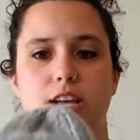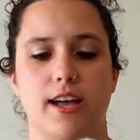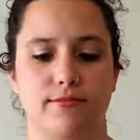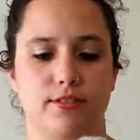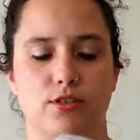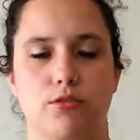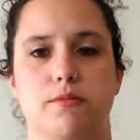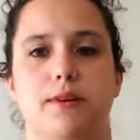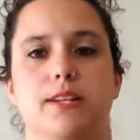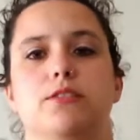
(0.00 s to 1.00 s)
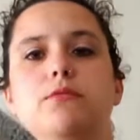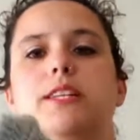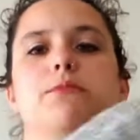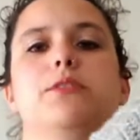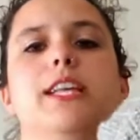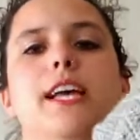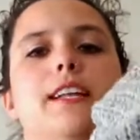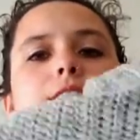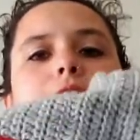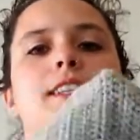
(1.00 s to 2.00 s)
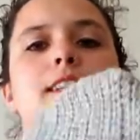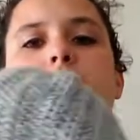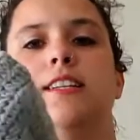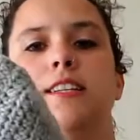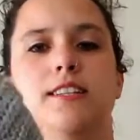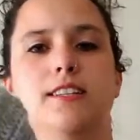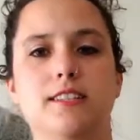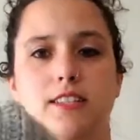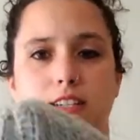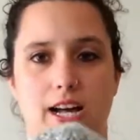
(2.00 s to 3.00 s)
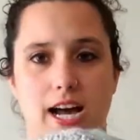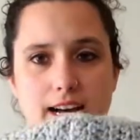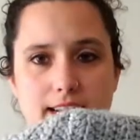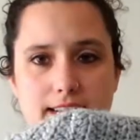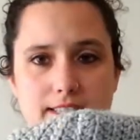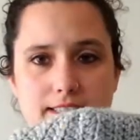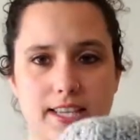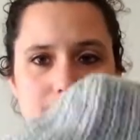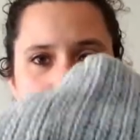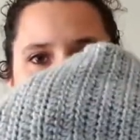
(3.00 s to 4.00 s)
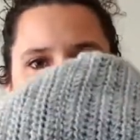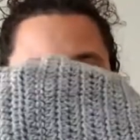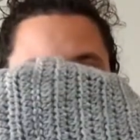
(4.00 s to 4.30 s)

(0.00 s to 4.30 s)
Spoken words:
I have to sew them on, so it will get little eyes and ears at